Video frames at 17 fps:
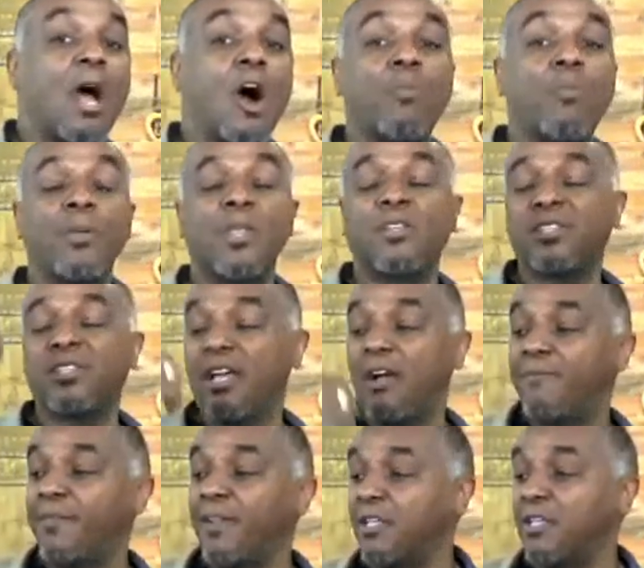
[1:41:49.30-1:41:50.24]
Open
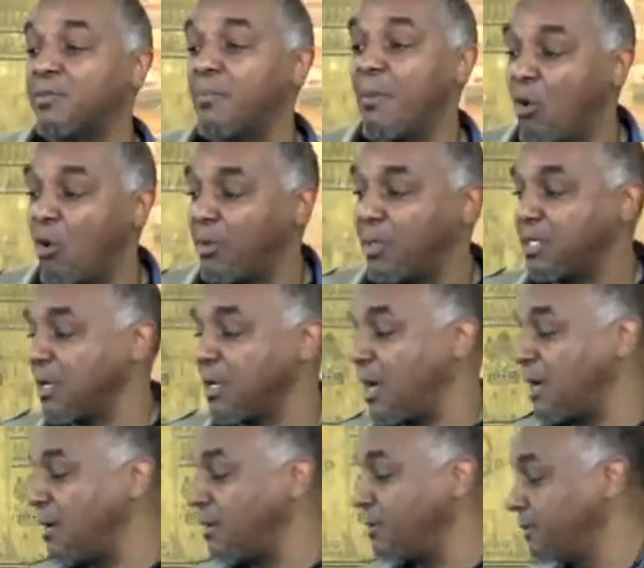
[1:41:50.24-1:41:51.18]
yourself in this moment,
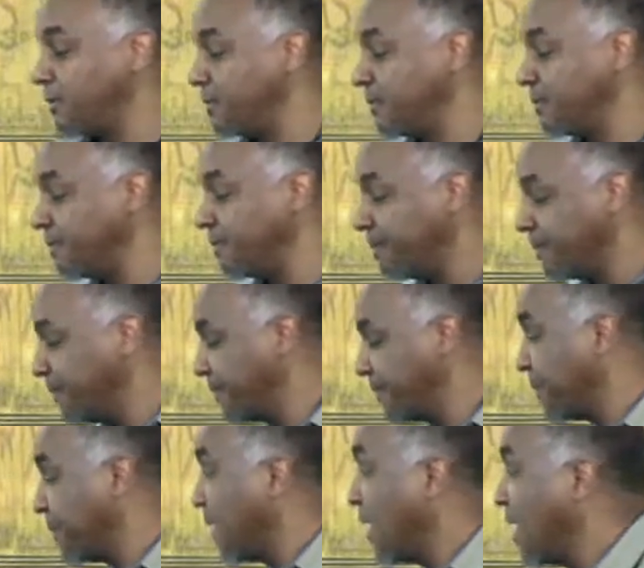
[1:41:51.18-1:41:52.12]
y'all.
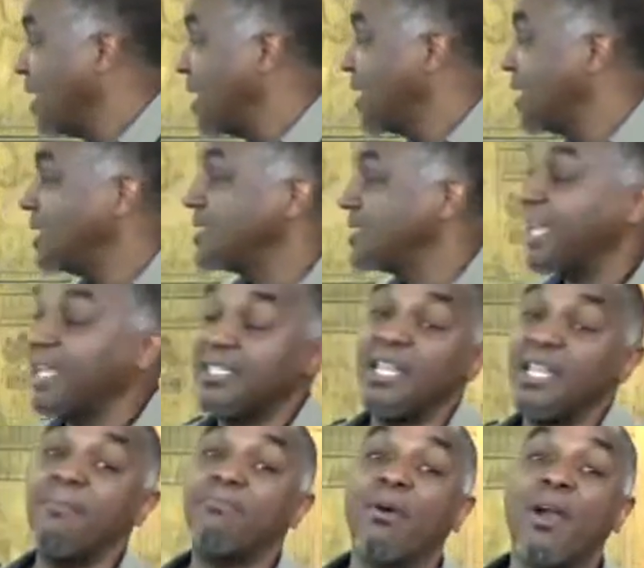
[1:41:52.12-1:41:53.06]
Take a
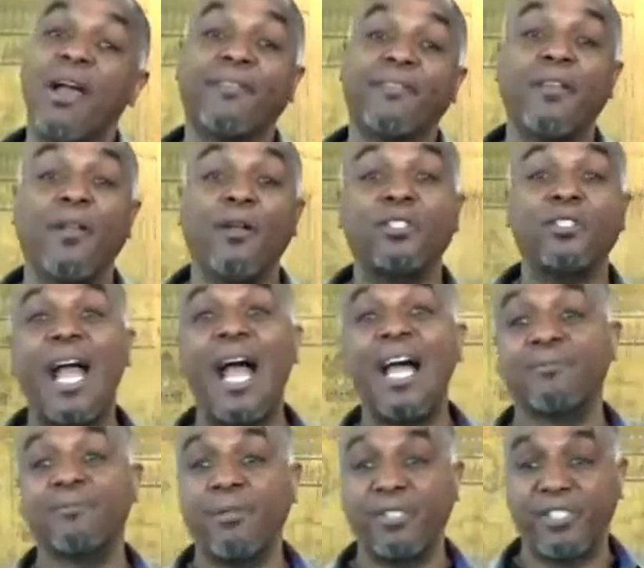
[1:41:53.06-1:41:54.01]
deep breath, close your
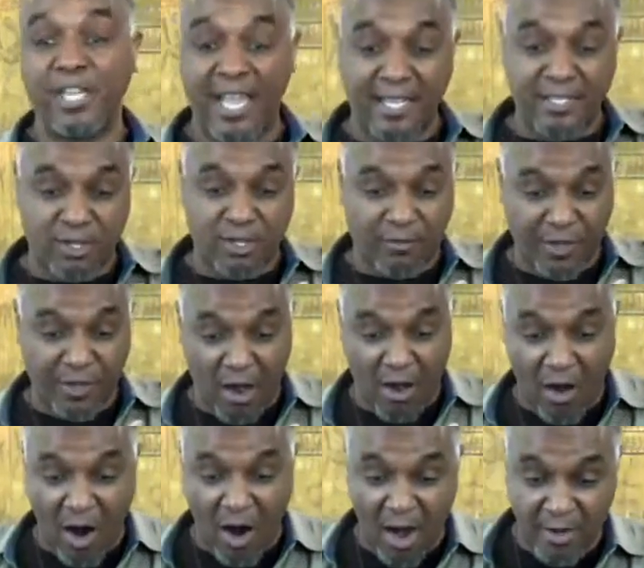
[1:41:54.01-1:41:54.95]
eyes, put your hands over your
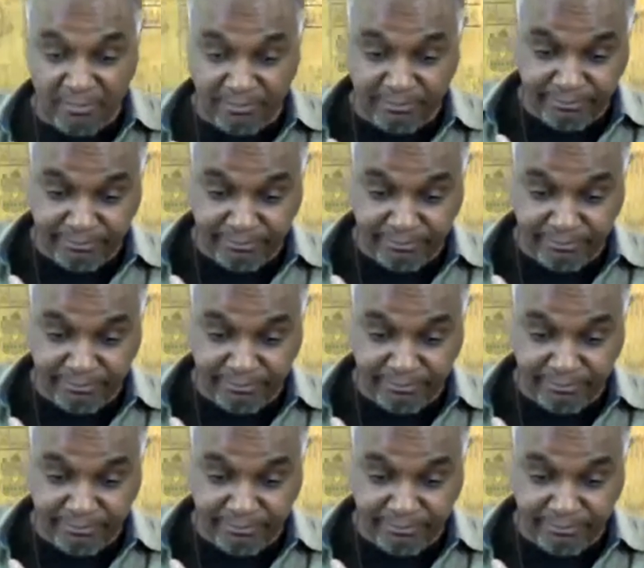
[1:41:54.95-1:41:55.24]
heart.